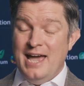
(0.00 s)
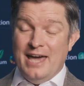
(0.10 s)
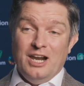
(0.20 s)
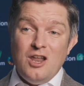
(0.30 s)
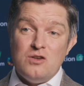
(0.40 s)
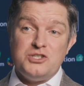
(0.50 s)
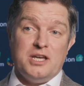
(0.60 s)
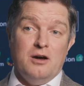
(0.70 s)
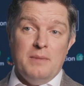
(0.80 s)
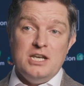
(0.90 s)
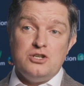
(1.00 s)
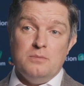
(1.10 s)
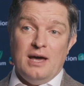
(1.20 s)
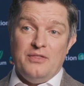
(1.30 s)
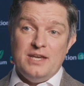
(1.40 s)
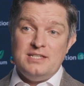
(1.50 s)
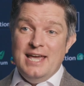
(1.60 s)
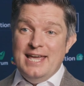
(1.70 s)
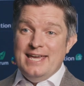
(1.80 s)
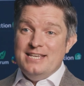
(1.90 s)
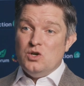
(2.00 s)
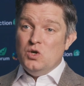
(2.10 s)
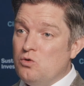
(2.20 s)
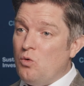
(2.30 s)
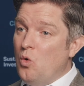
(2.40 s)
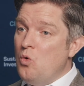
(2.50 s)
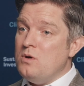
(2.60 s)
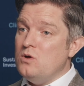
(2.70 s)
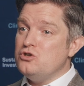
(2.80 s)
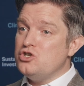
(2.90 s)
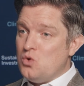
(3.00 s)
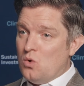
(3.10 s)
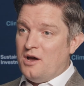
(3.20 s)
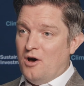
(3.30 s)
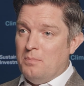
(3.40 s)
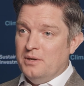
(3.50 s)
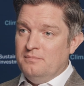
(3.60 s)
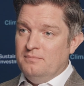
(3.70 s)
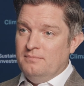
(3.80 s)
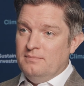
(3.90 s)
And the last thing I'll mention about this is you're almost short carbon